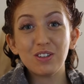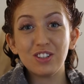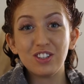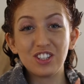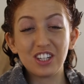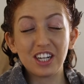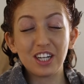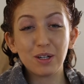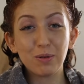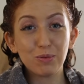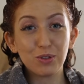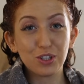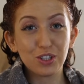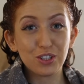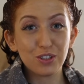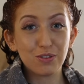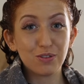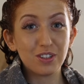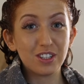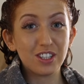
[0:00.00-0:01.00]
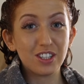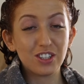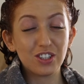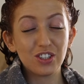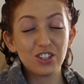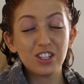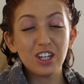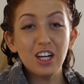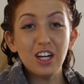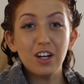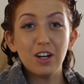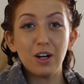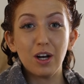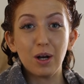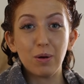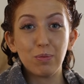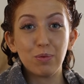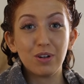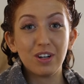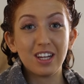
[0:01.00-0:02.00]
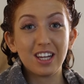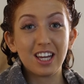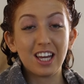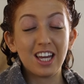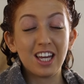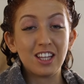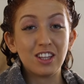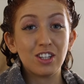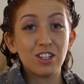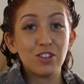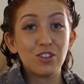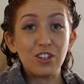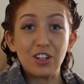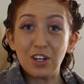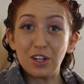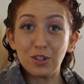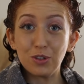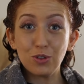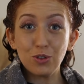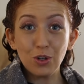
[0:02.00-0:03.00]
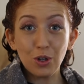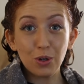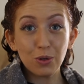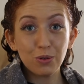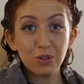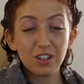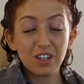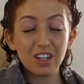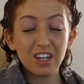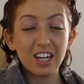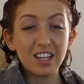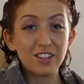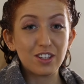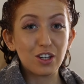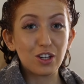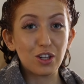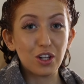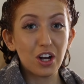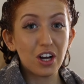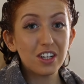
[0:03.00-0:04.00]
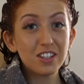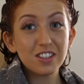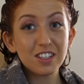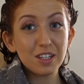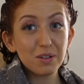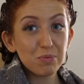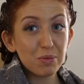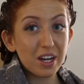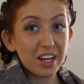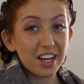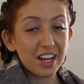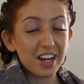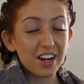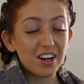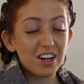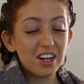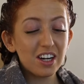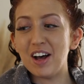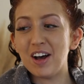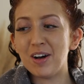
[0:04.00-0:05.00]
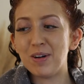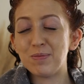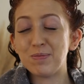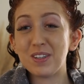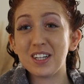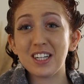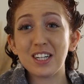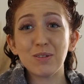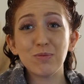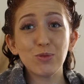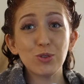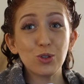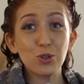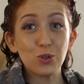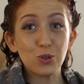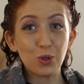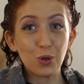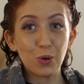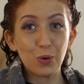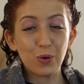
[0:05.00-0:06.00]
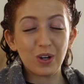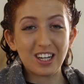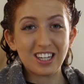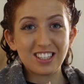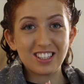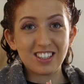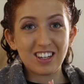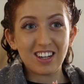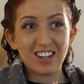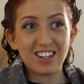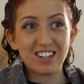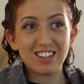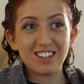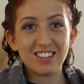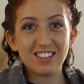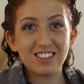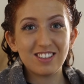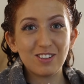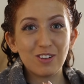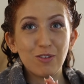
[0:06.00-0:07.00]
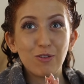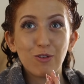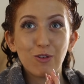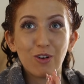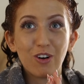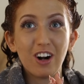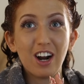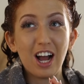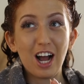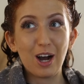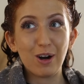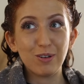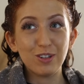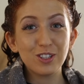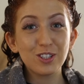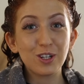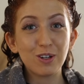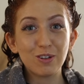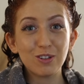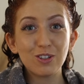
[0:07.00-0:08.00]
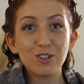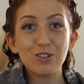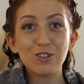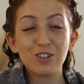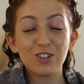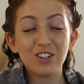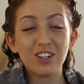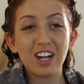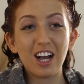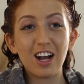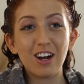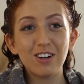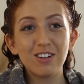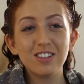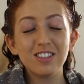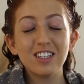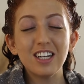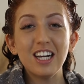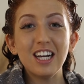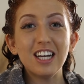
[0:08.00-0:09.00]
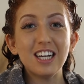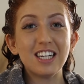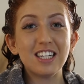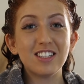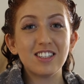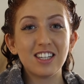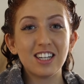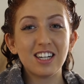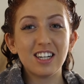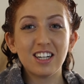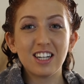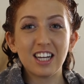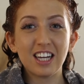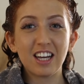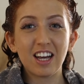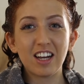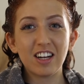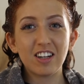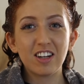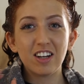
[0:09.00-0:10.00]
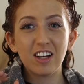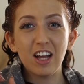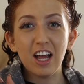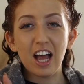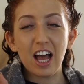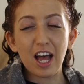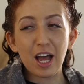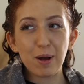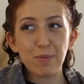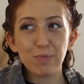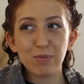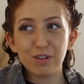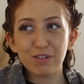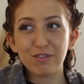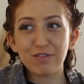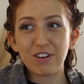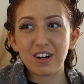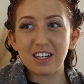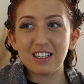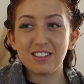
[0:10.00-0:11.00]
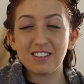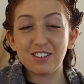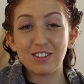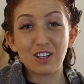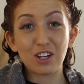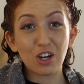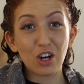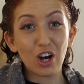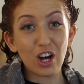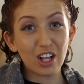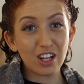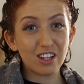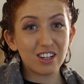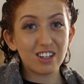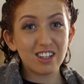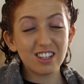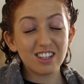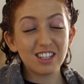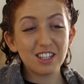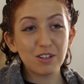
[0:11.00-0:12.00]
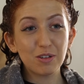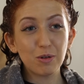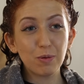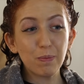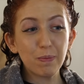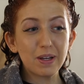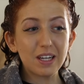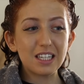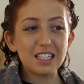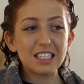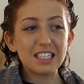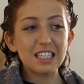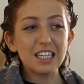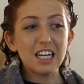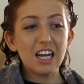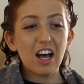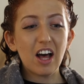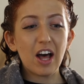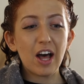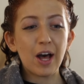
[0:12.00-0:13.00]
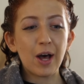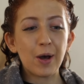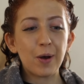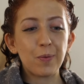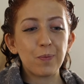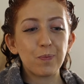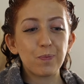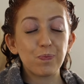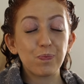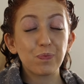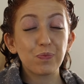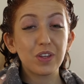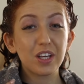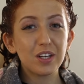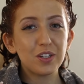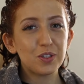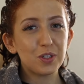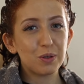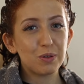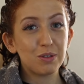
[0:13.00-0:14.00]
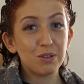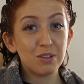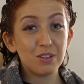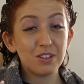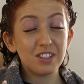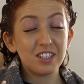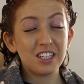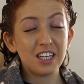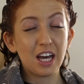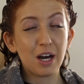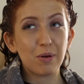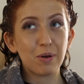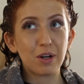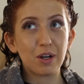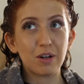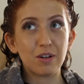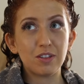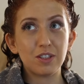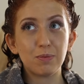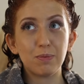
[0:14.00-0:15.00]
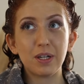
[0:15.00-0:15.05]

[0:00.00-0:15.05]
Jacob just finished putting in the toner and the gloss in my hair, and I'm so excited for how it's going to turn out. He said that he kind of amplified the color a little bit, so we'll see how it goes.